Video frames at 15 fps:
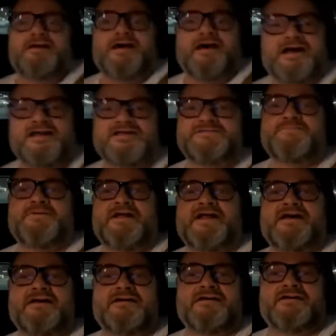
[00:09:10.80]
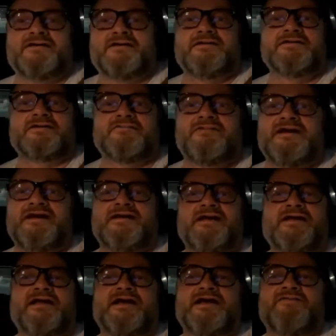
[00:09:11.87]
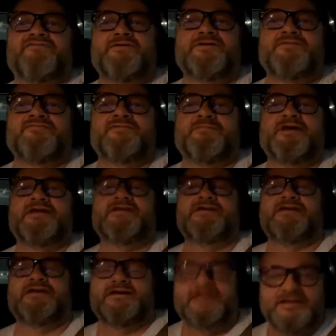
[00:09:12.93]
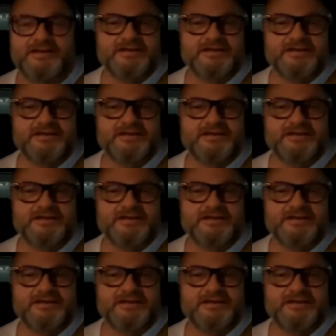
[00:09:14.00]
I just been out looking around. I like food from India.